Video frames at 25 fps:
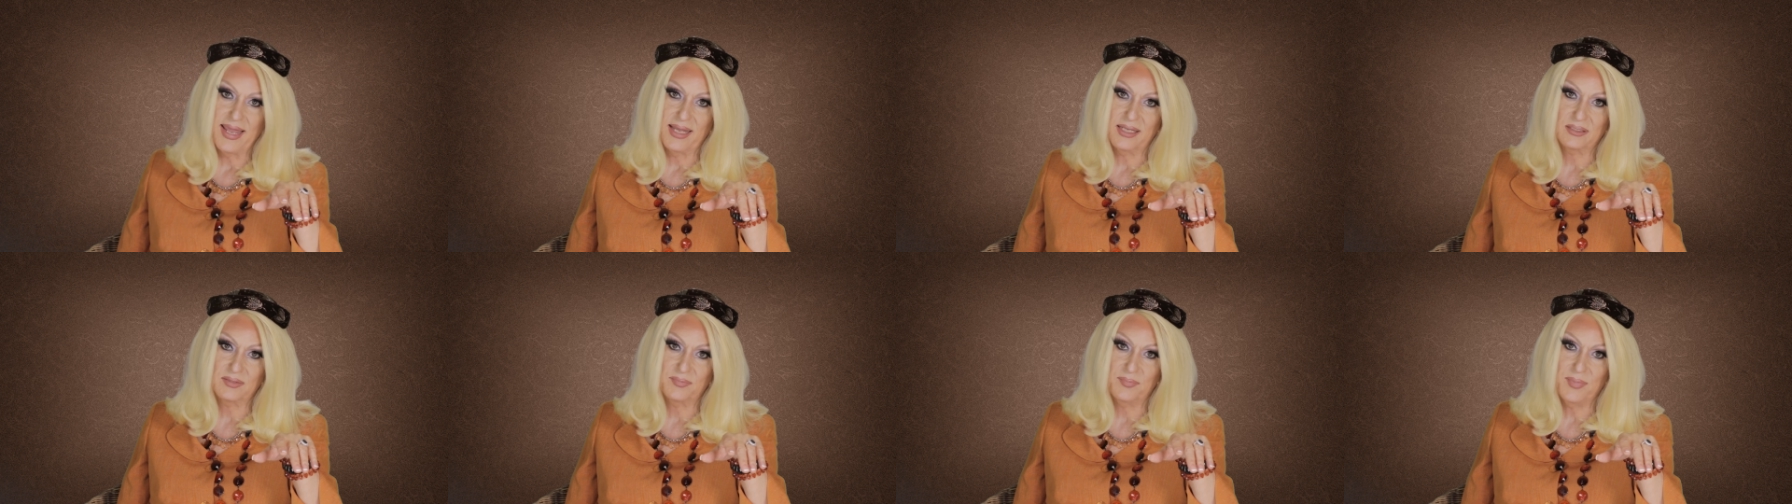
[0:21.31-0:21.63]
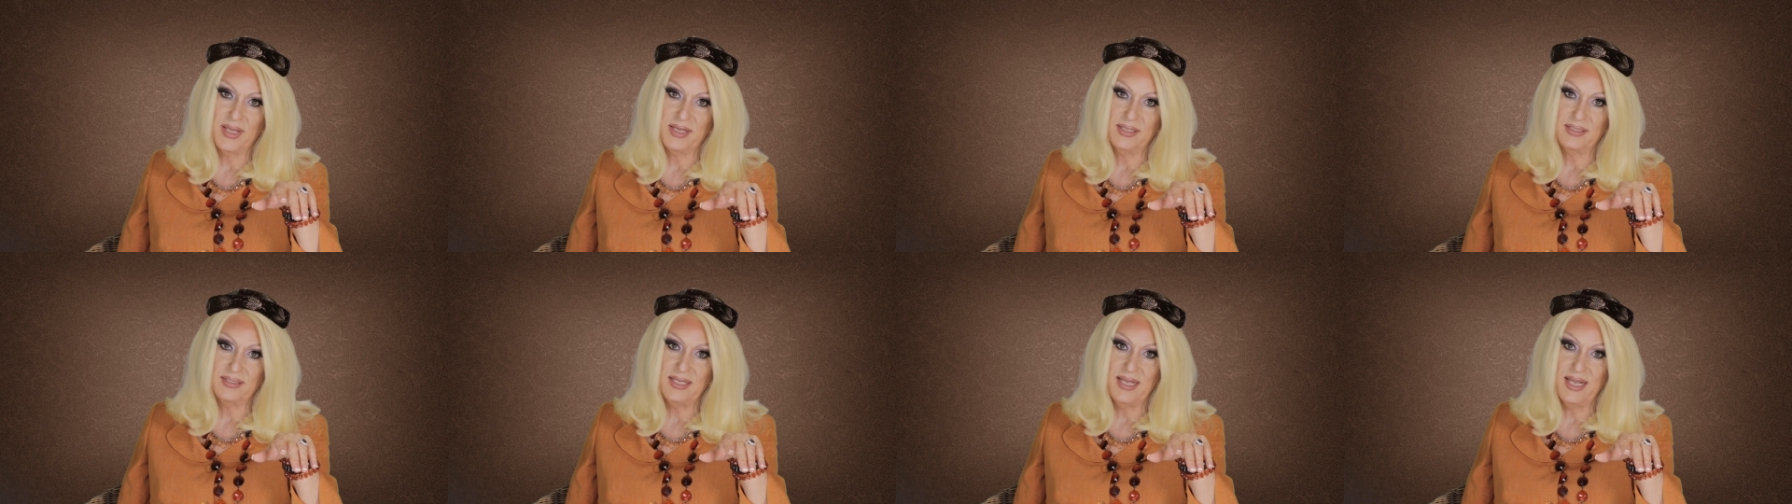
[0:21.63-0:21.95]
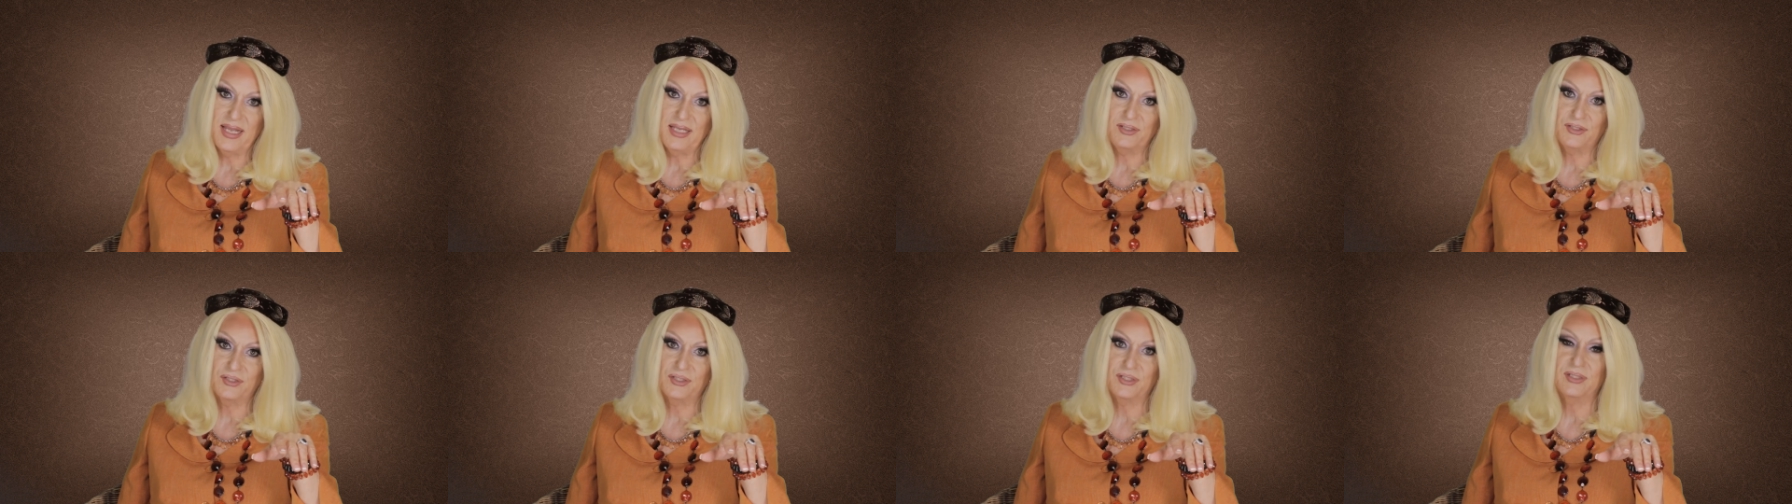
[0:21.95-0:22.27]

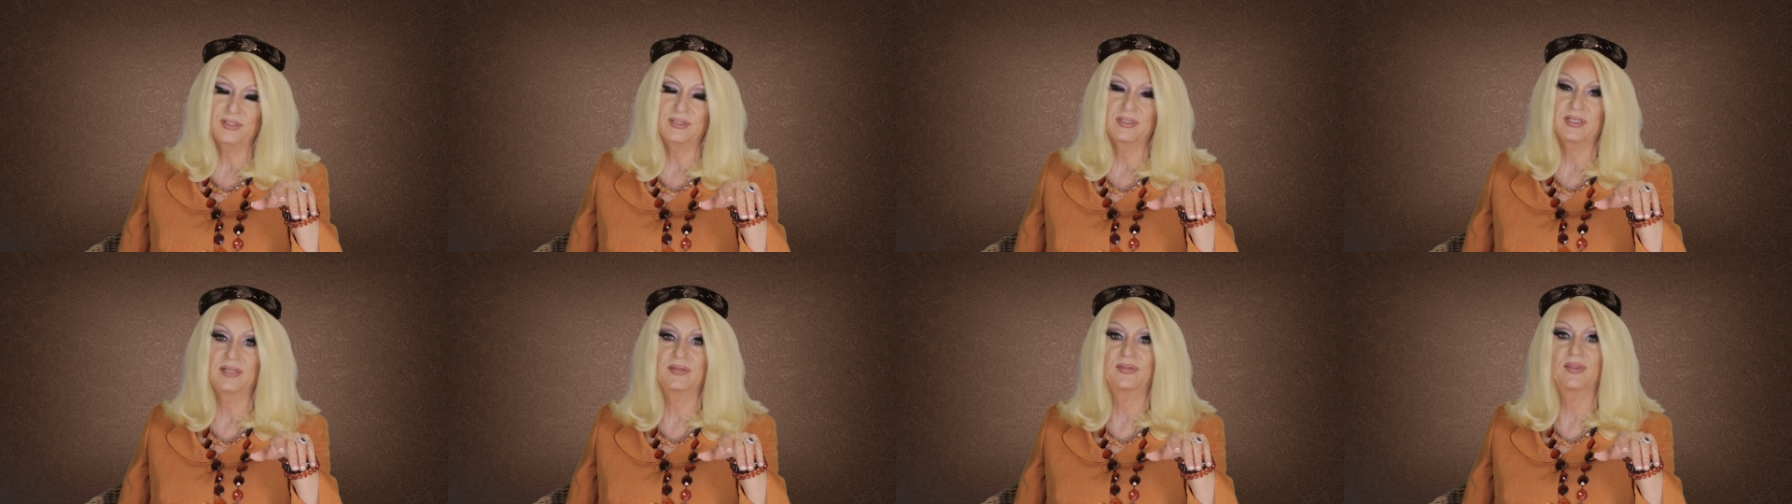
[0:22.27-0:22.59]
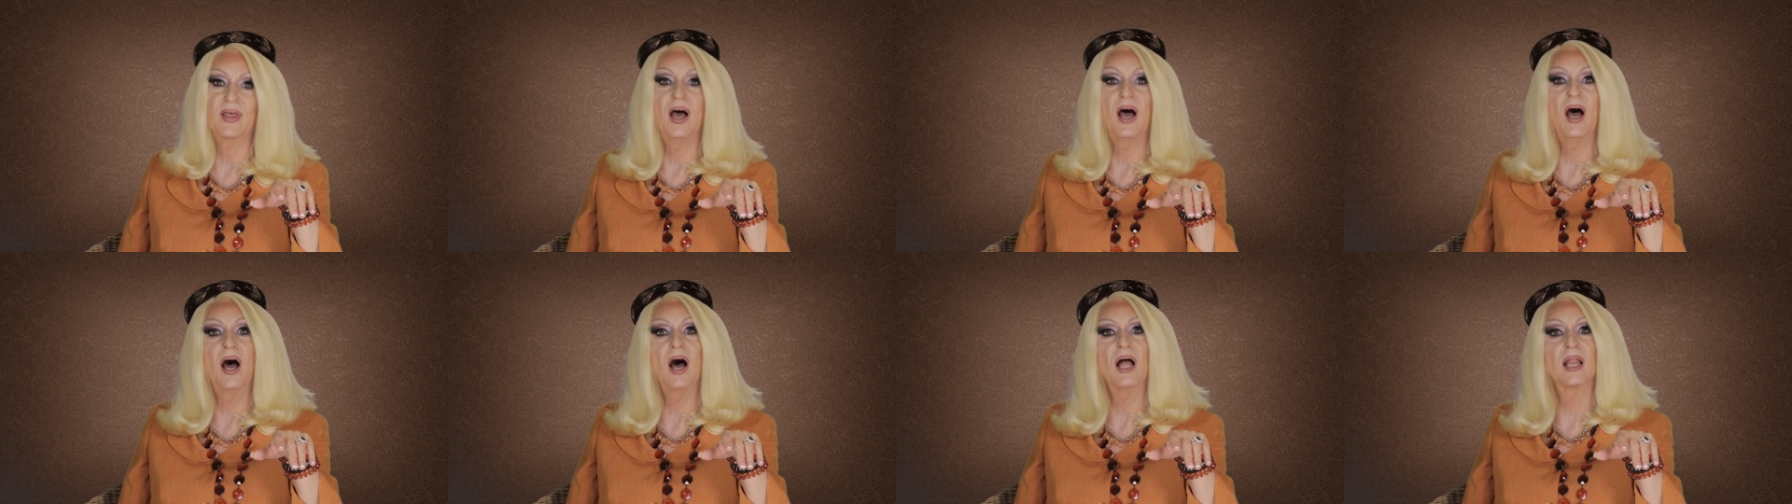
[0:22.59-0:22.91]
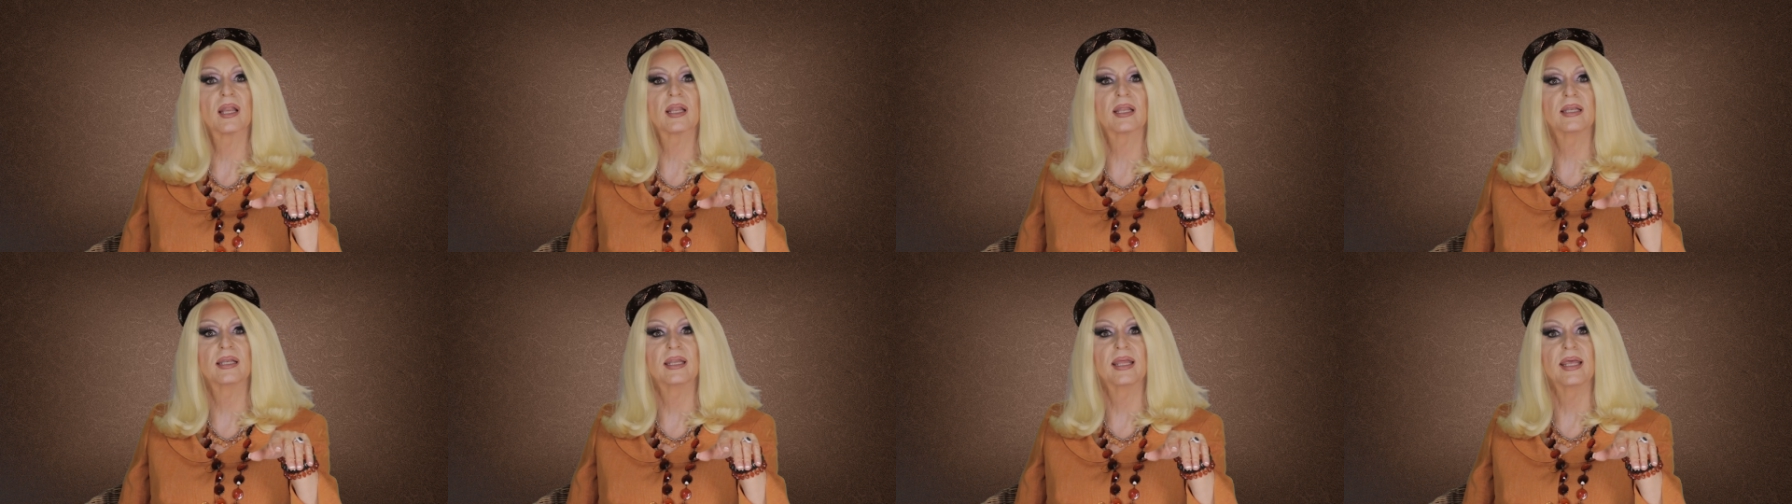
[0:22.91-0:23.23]
expectations at the
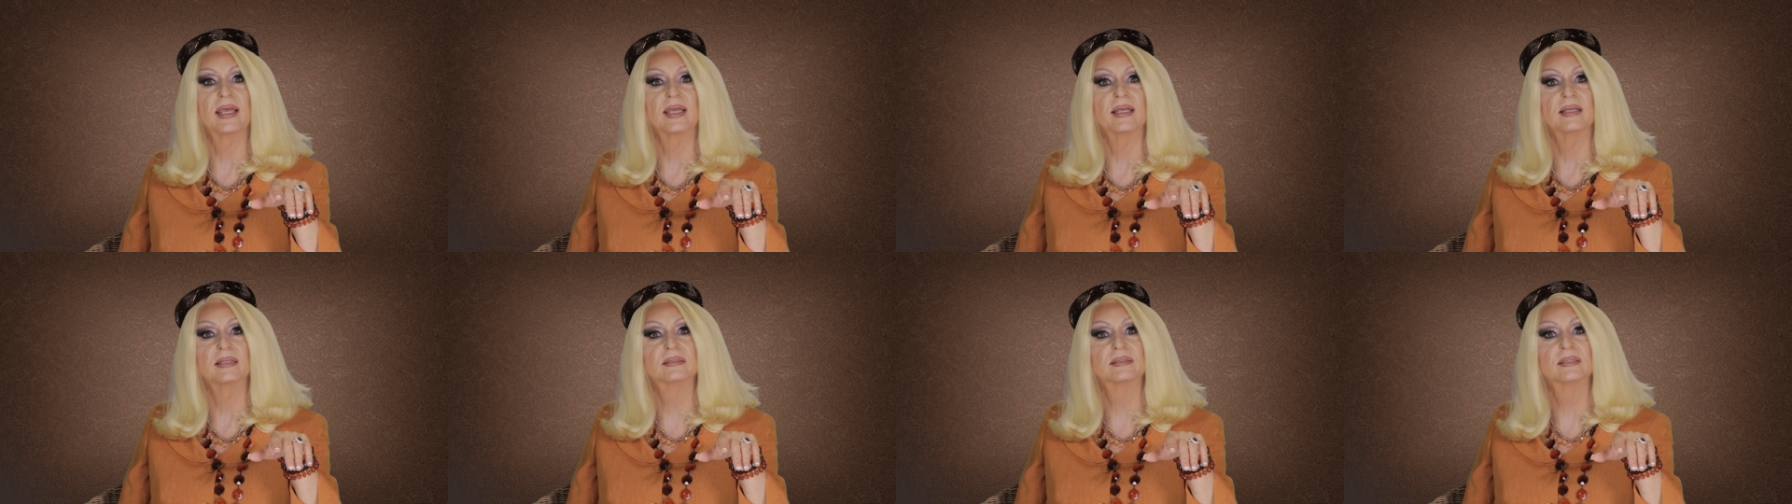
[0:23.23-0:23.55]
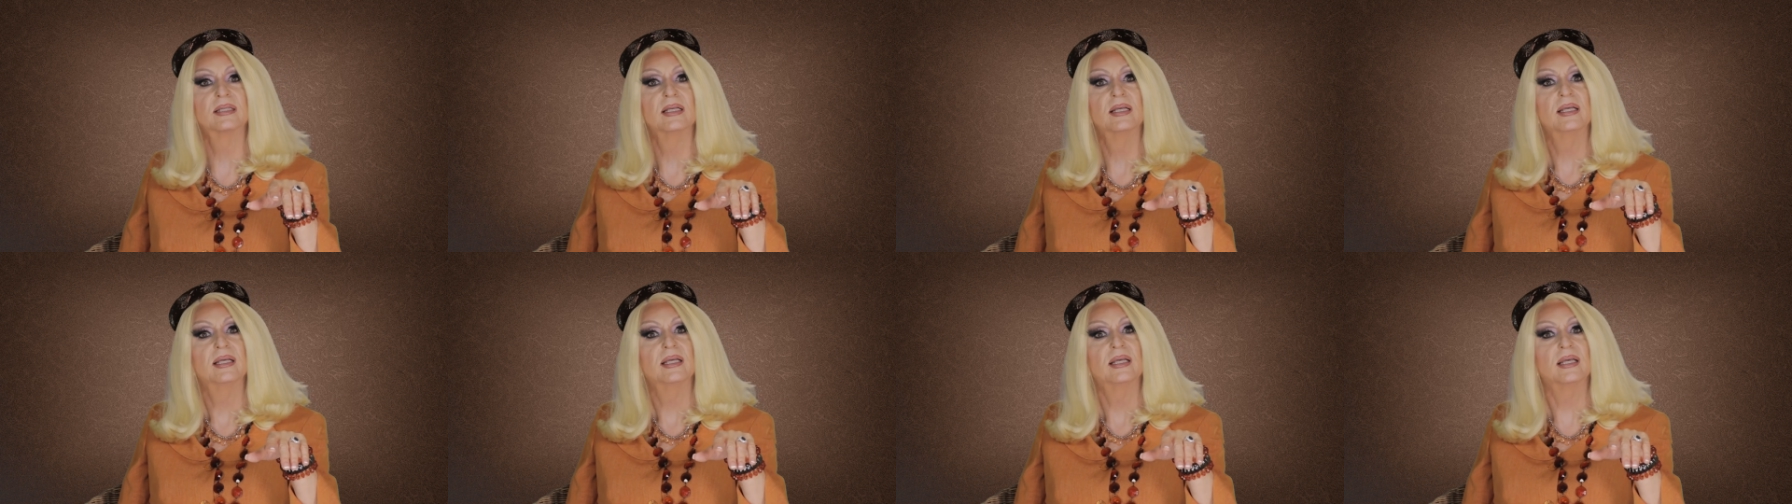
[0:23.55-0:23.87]
holidays,